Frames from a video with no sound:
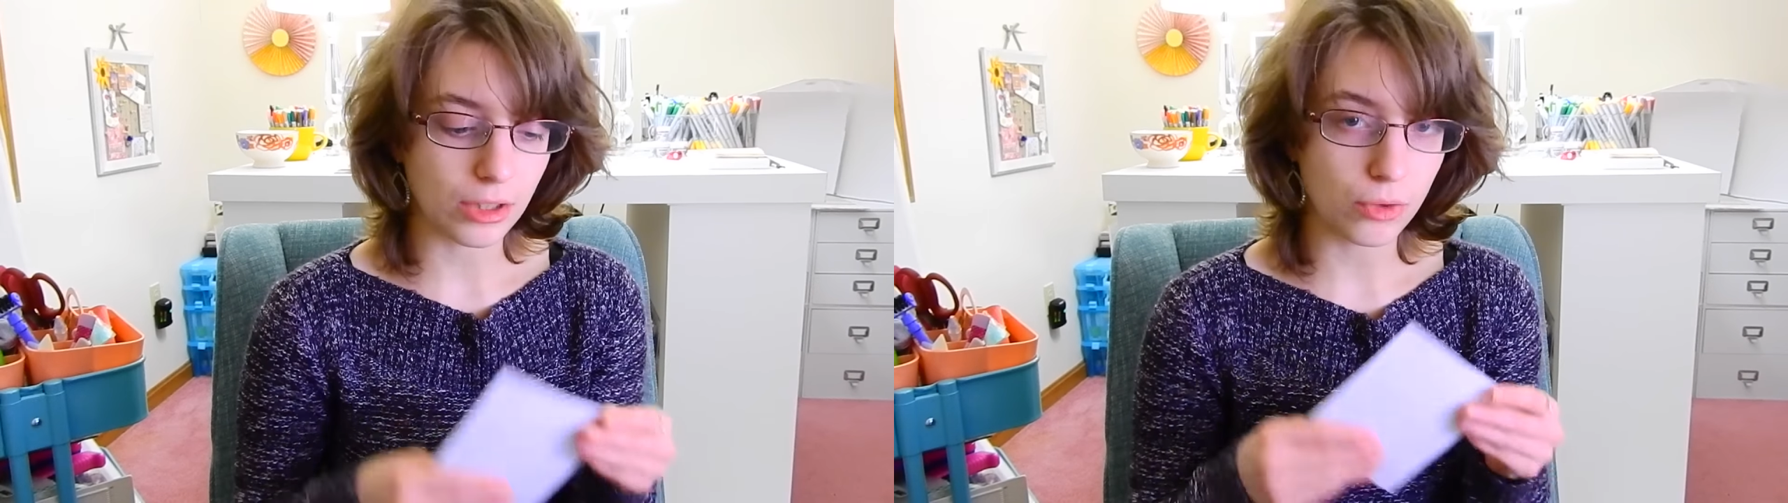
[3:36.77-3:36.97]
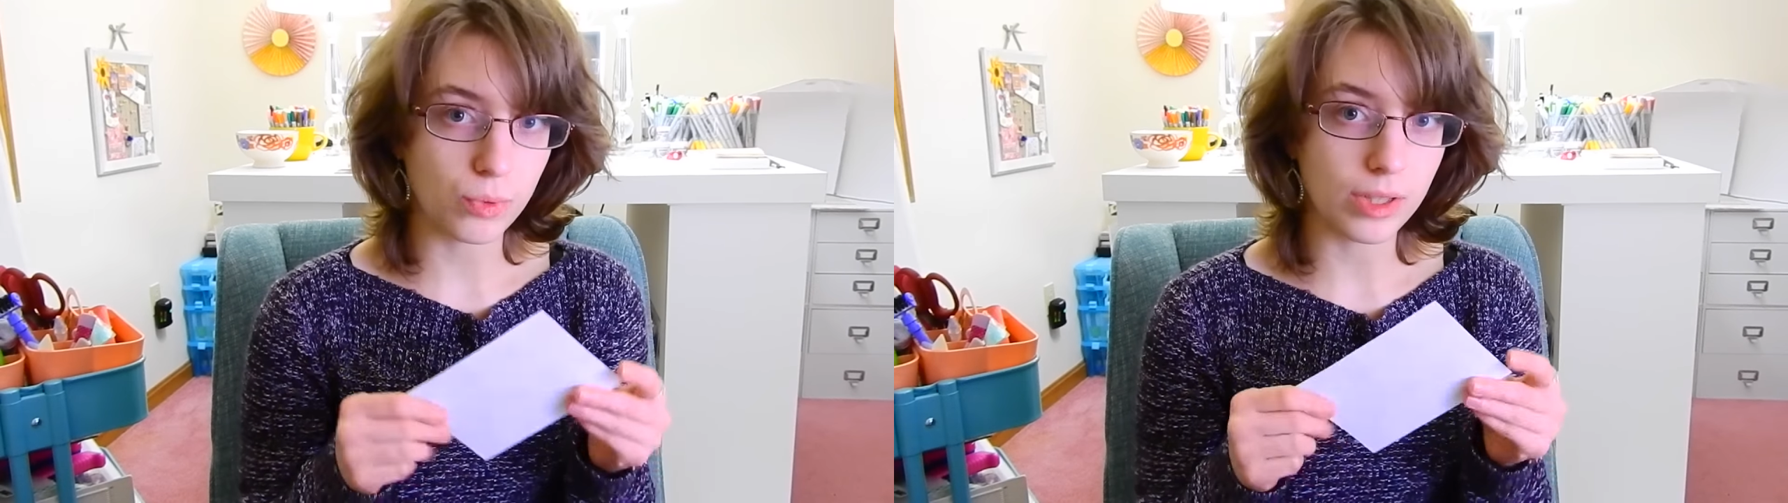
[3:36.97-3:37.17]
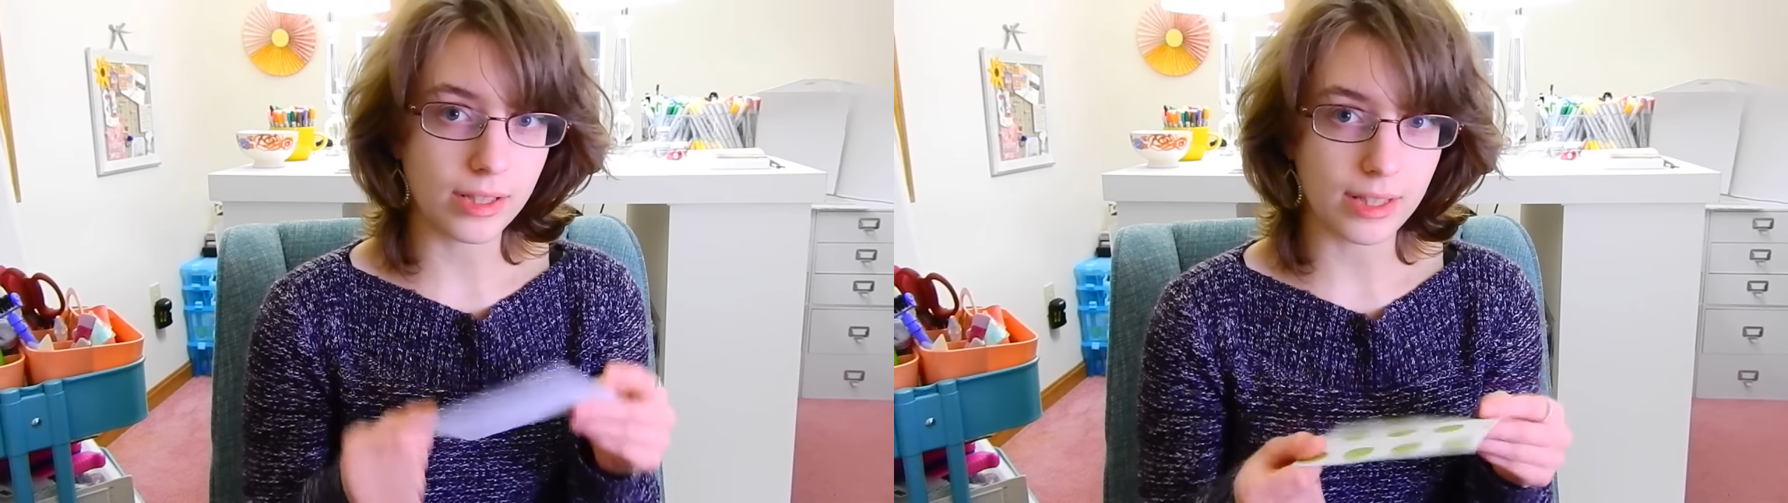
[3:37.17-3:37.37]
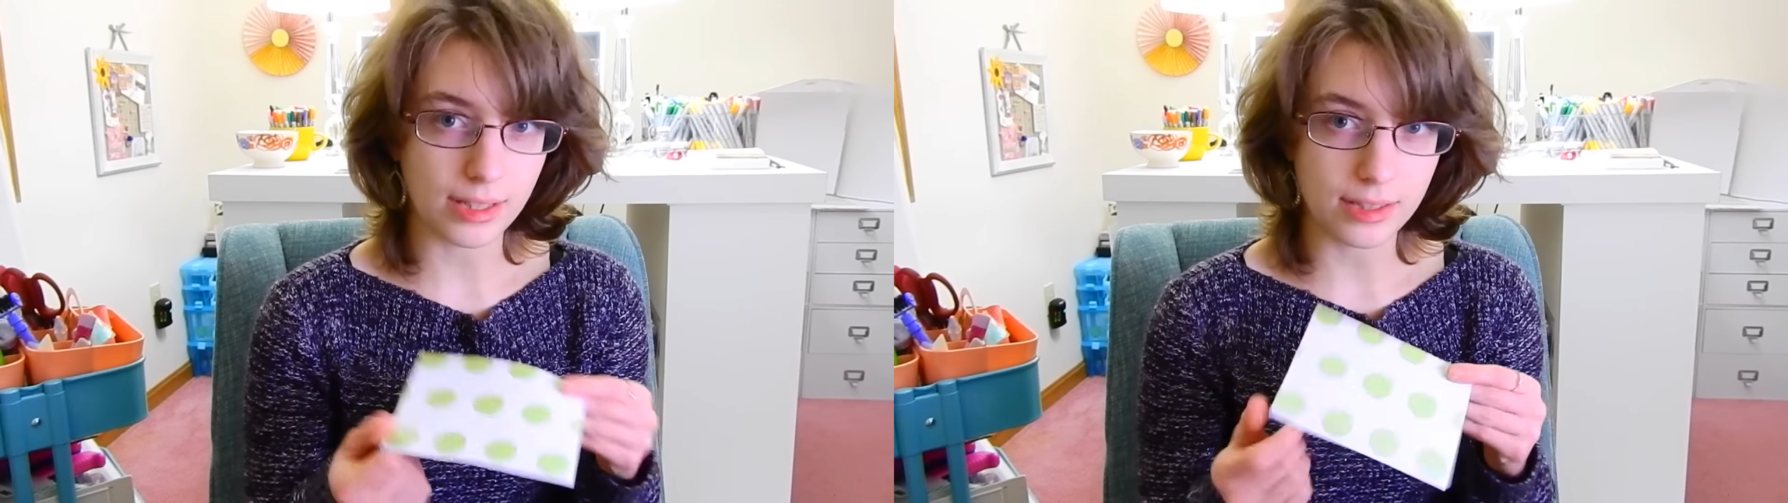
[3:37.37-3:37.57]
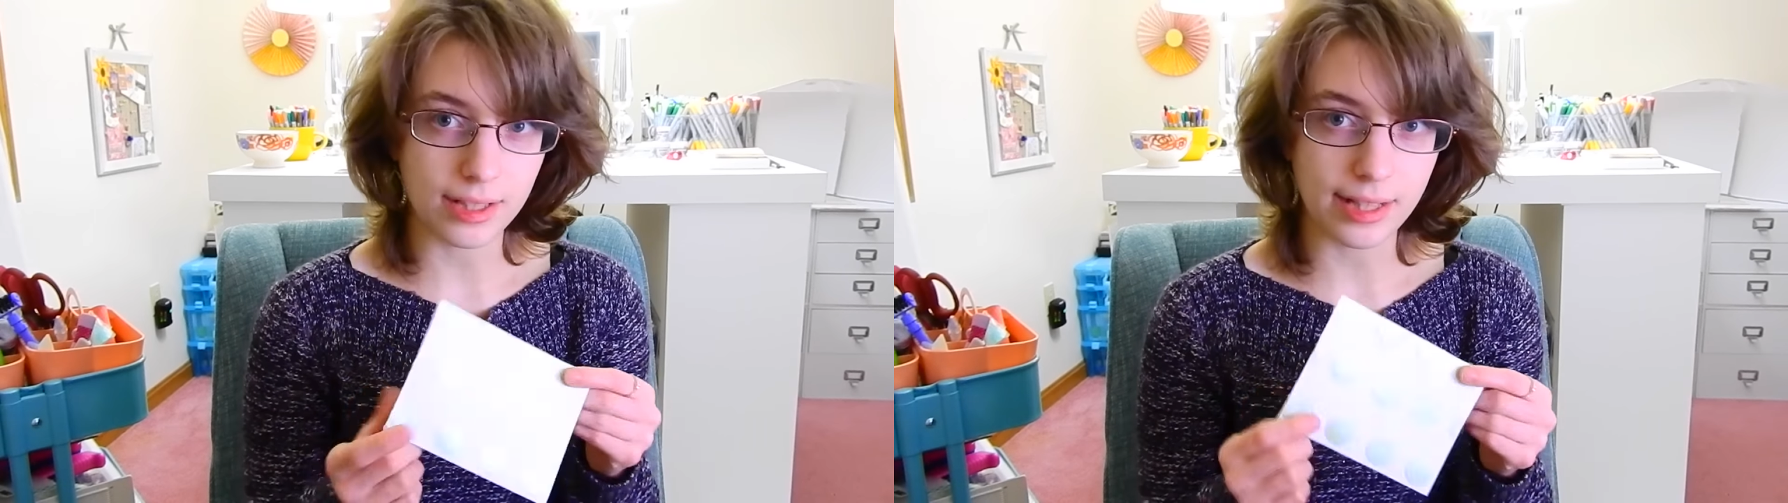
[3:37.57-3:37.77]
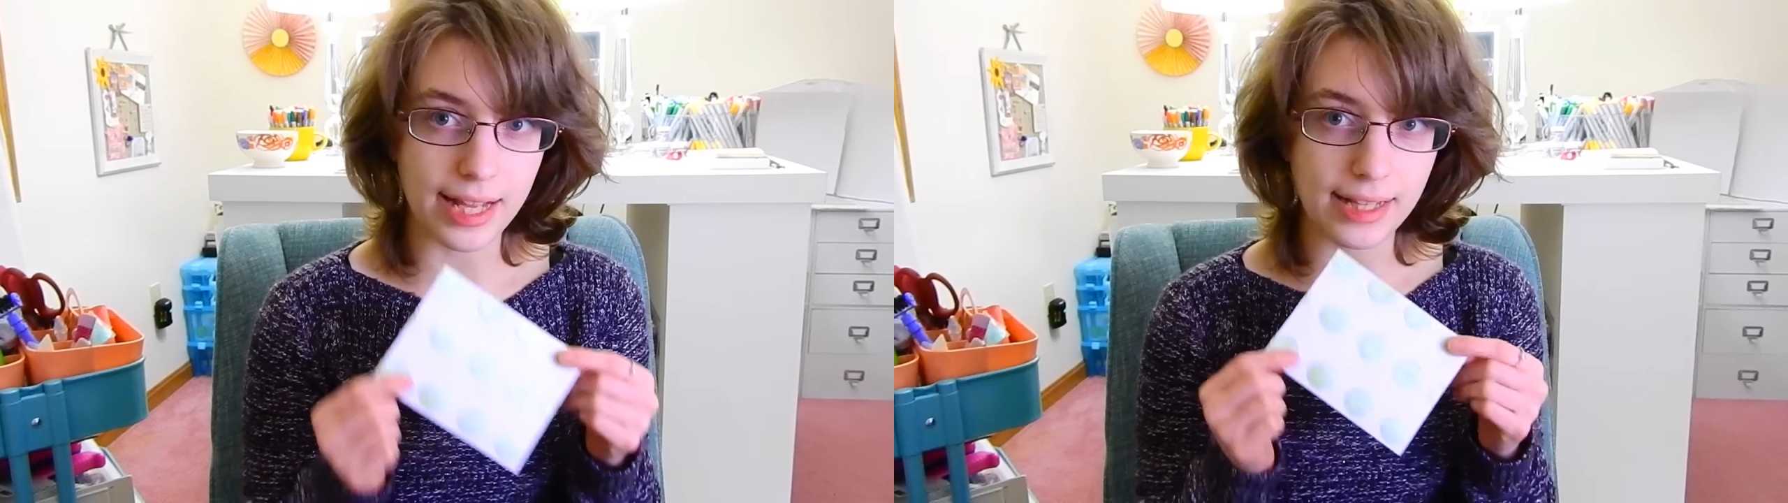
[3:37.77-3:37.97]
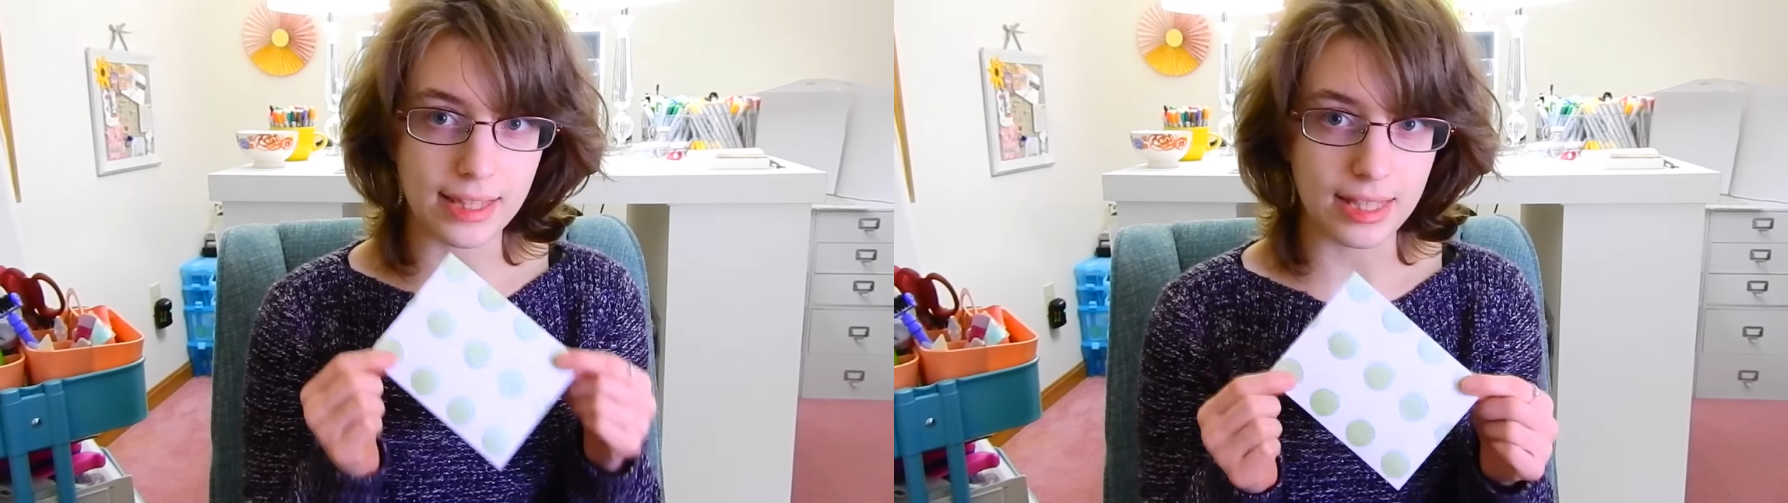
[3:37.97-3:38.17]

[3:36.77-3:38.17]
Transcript: that you will need to let